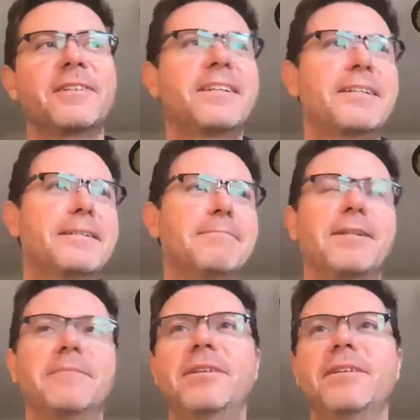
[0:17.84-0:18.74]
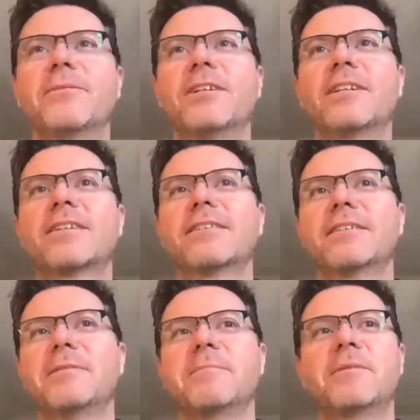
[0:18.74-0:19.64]
I'm Ian Walker. I'm
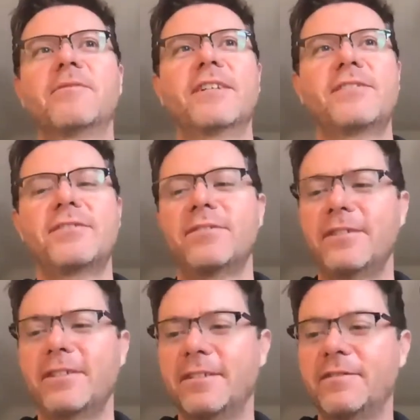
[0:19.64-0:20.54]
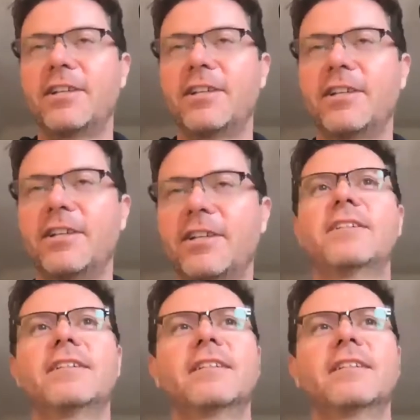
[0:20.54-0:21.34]
a professor of geography